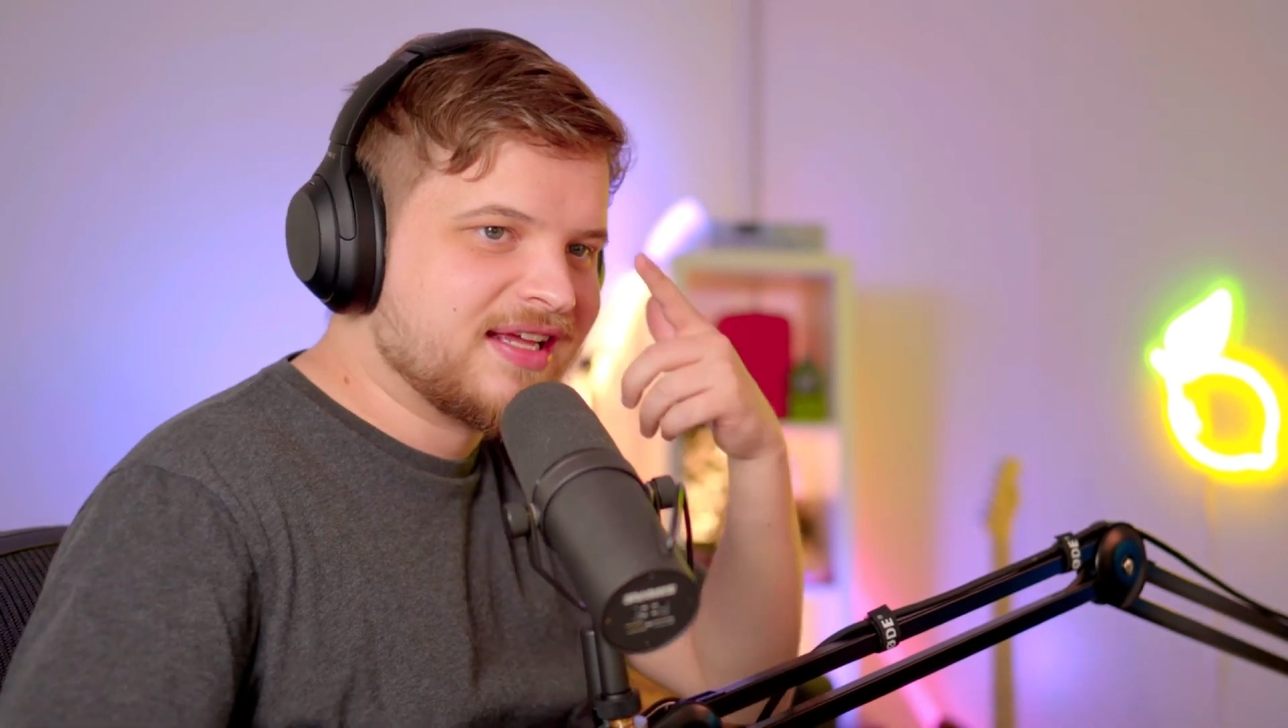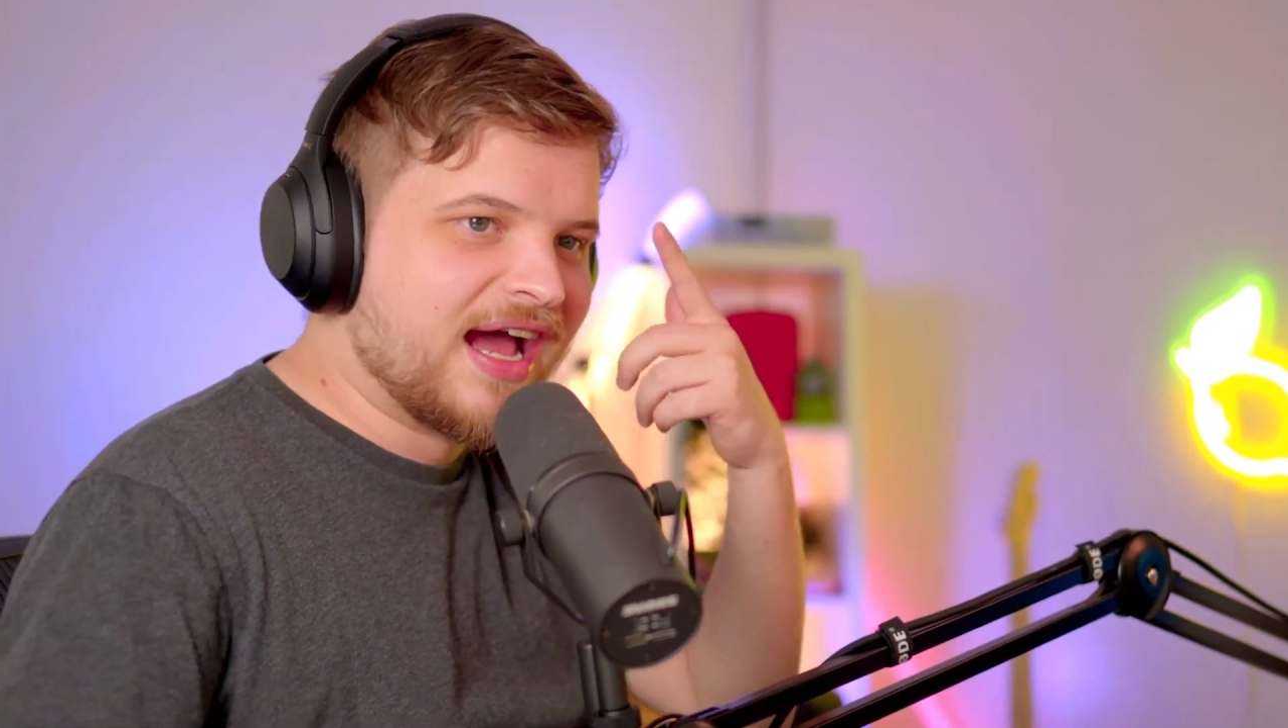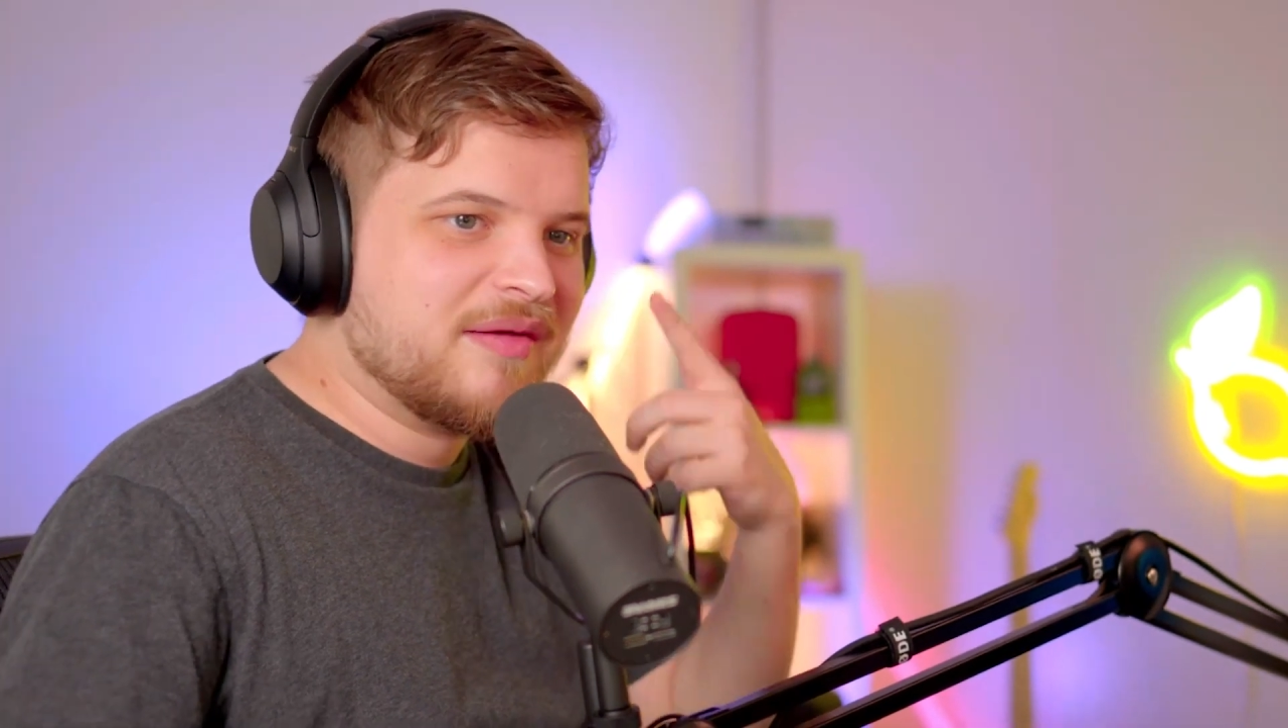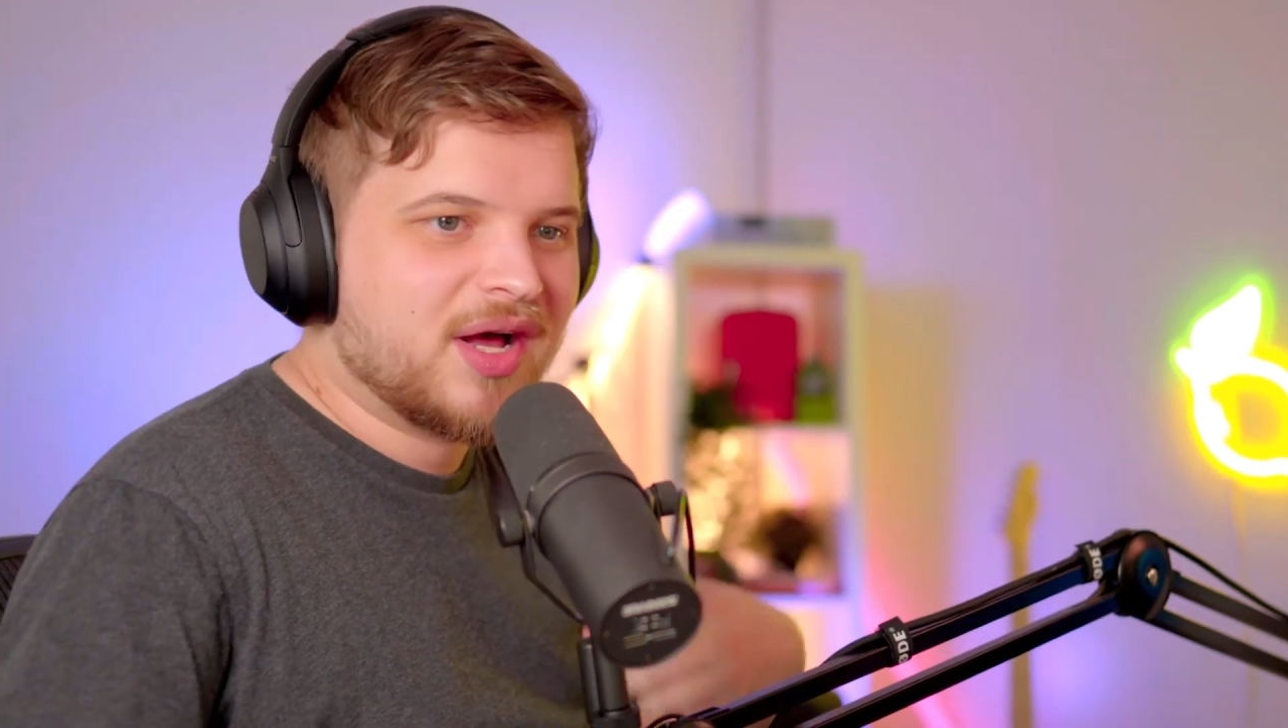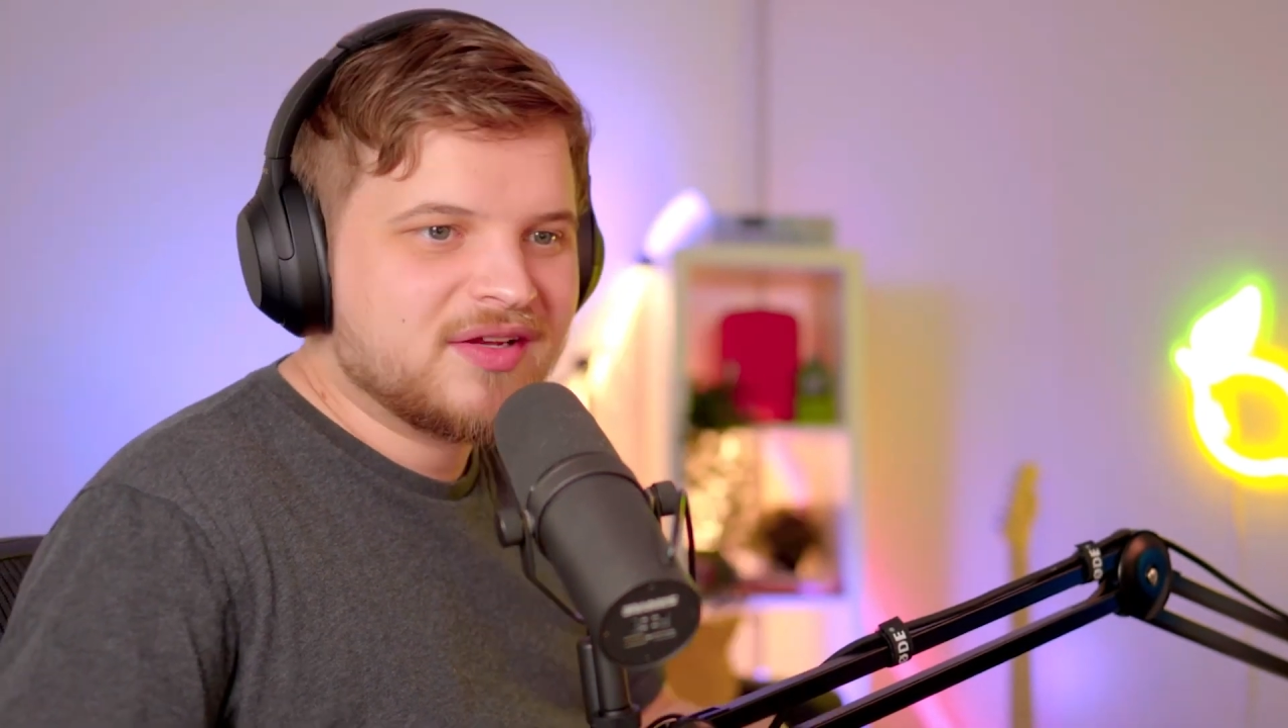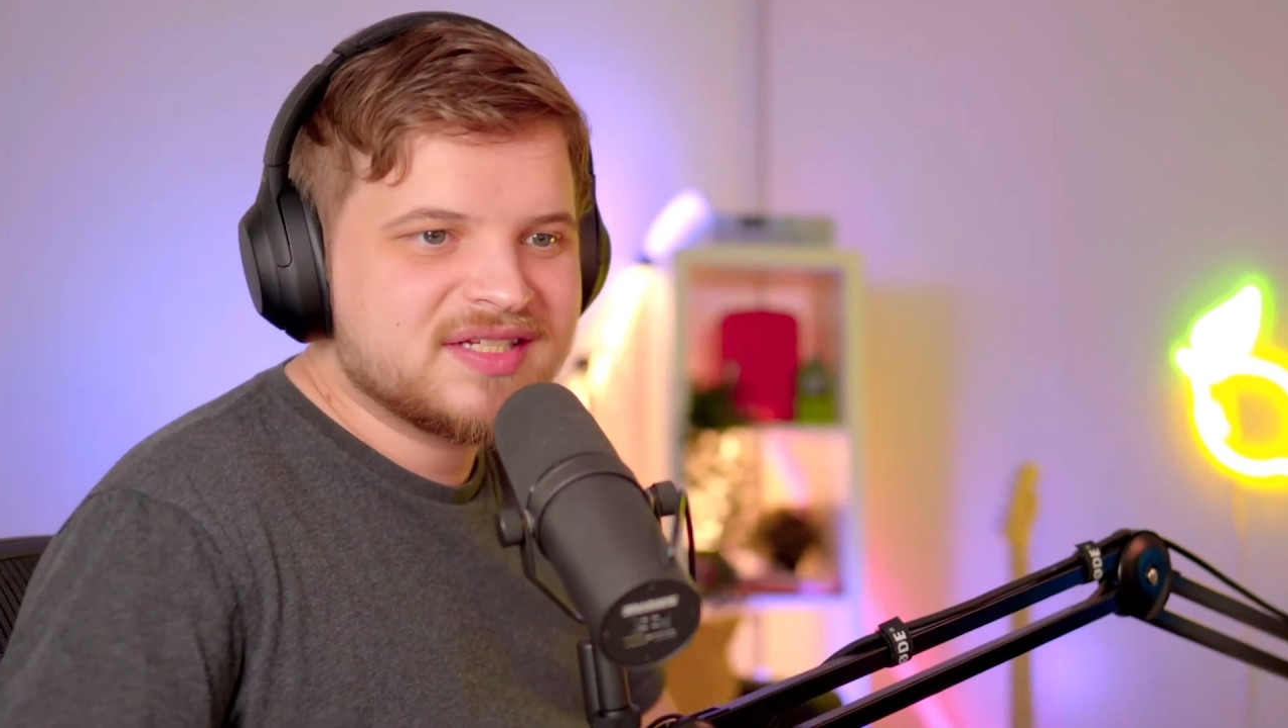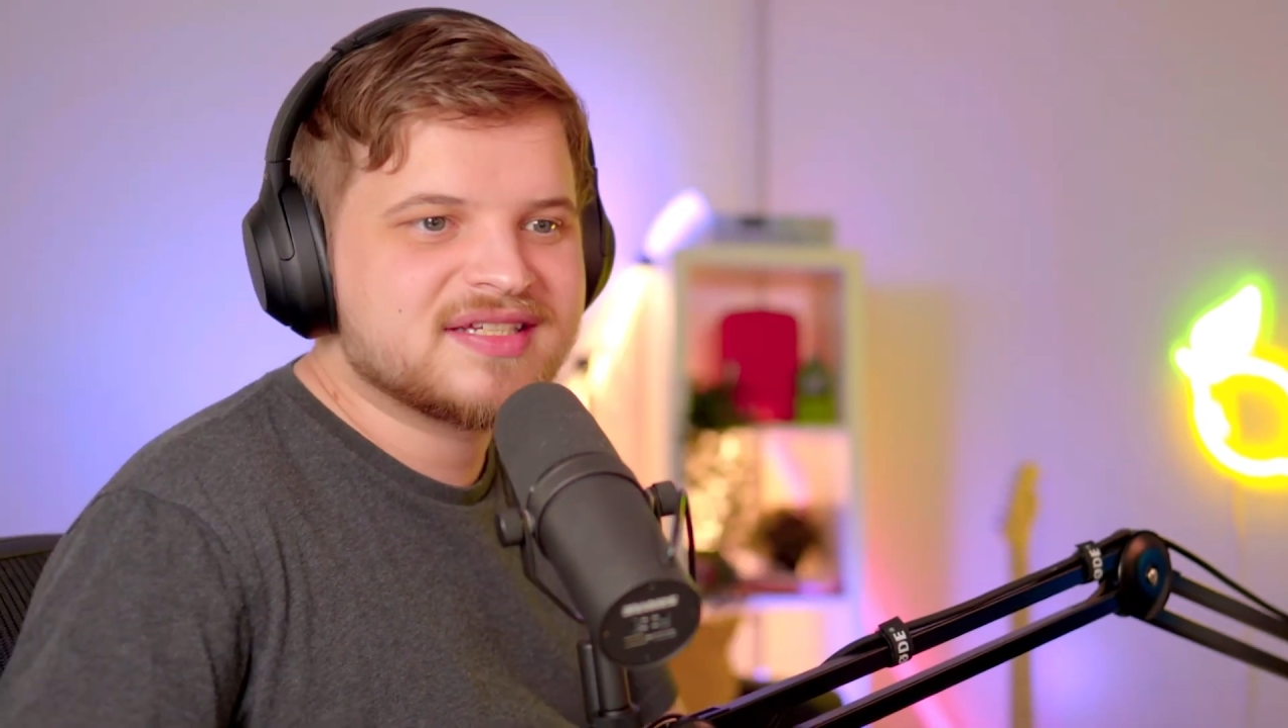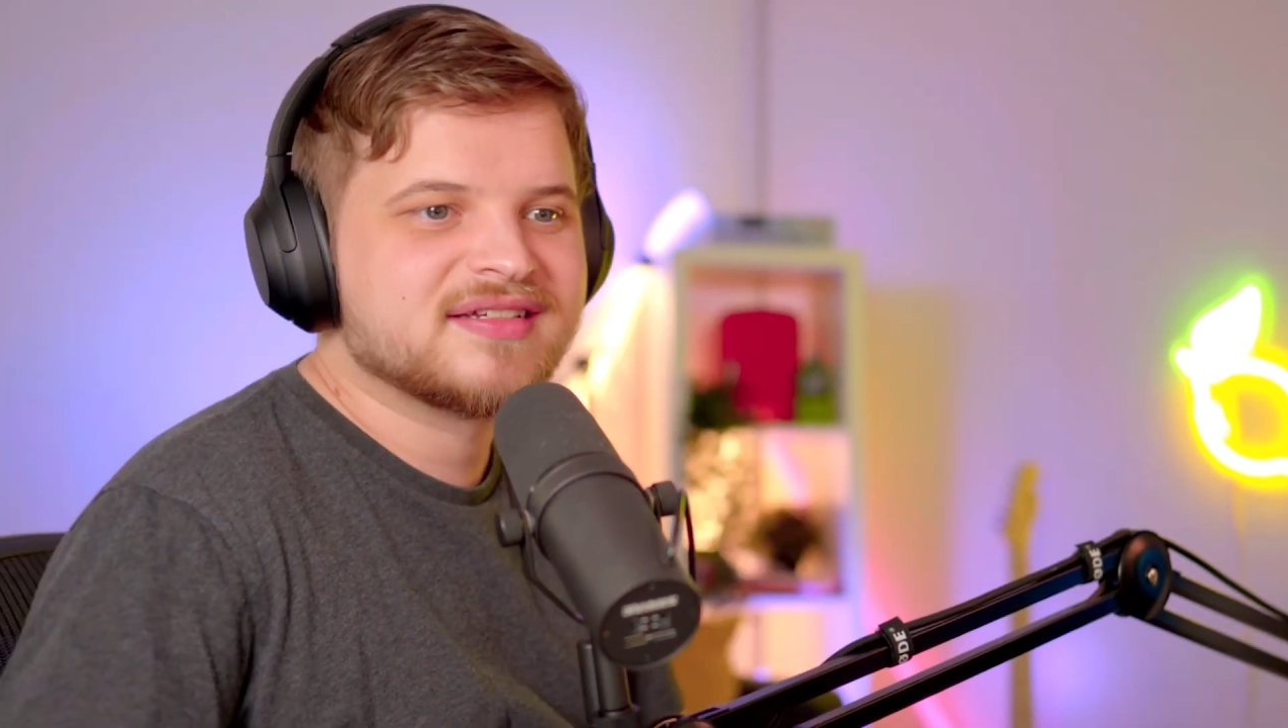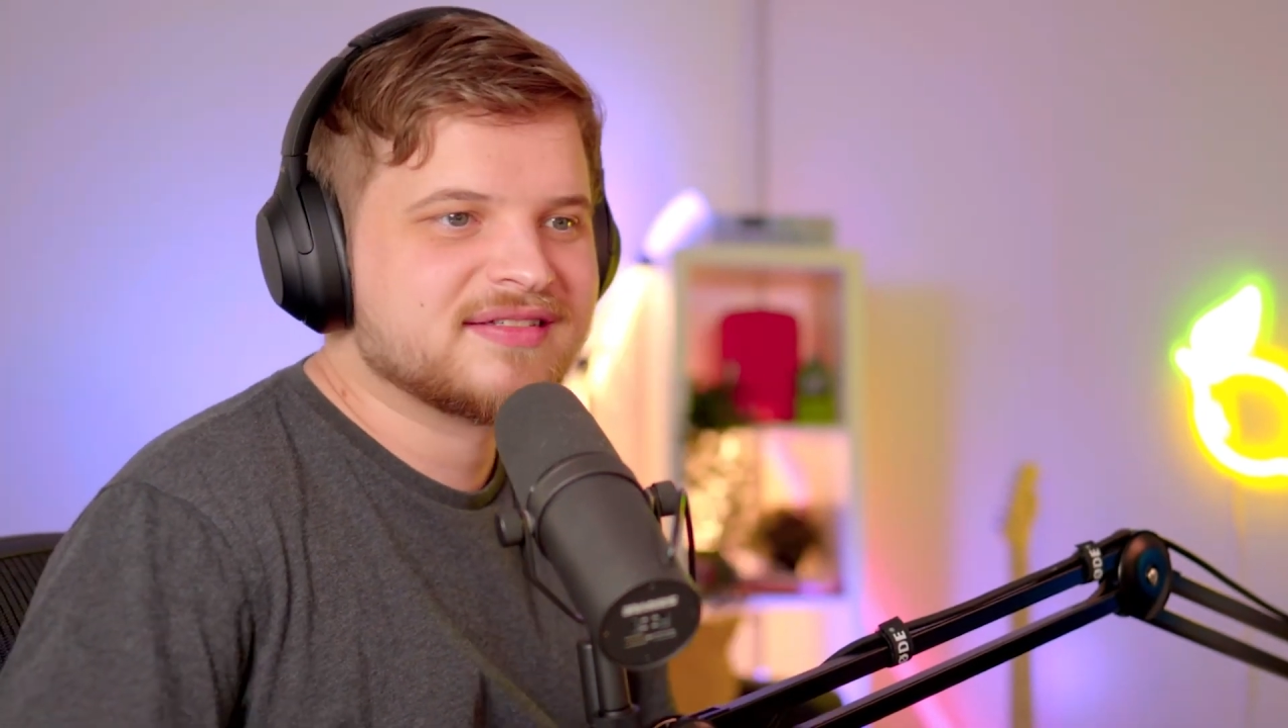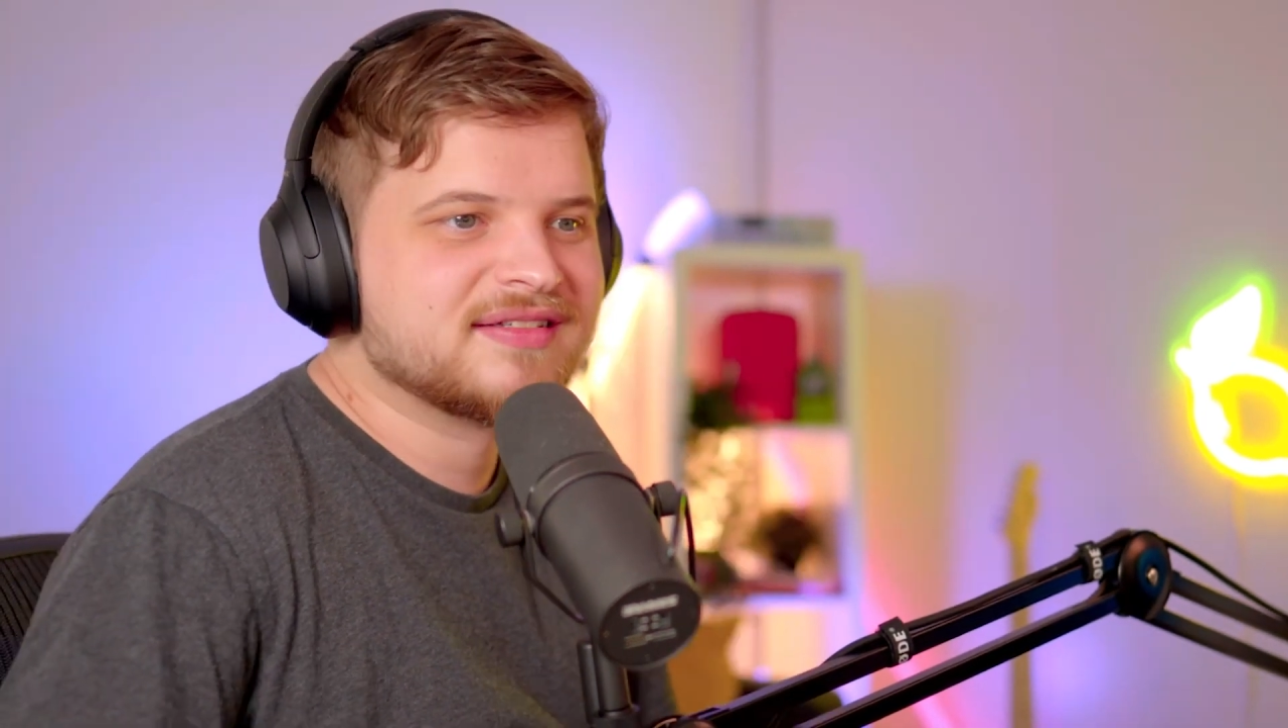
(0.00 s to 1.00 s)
eyeballs?